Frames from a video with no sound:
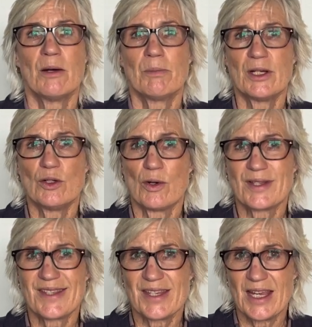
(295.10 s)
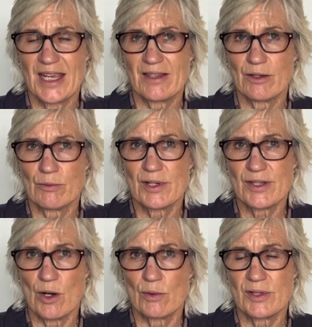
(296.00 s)
but not seeing the
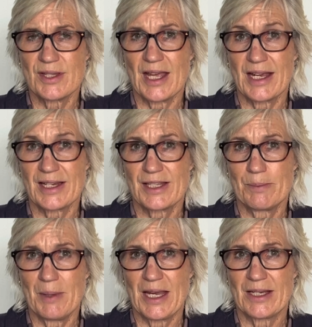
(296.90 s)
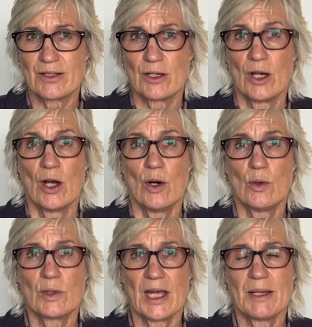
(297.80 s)
results they expect
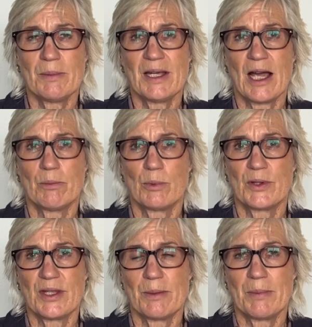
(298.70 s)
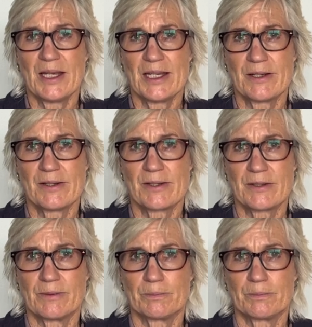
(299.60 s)
or keeping up with their peers.